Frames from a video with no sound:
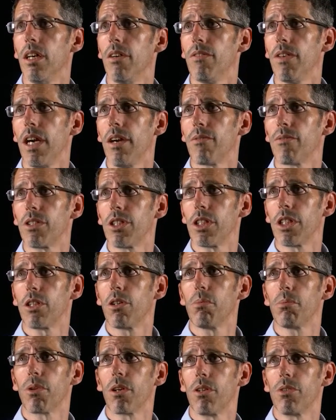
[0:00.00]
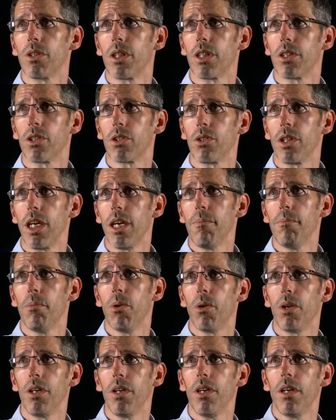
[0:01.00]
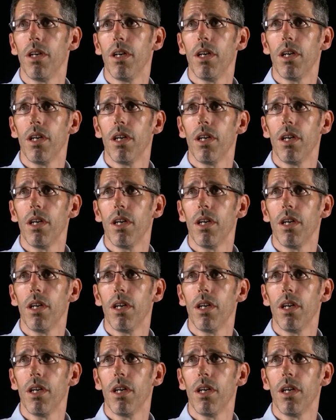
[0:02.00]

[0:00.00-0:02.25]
of every single process on the endpoint,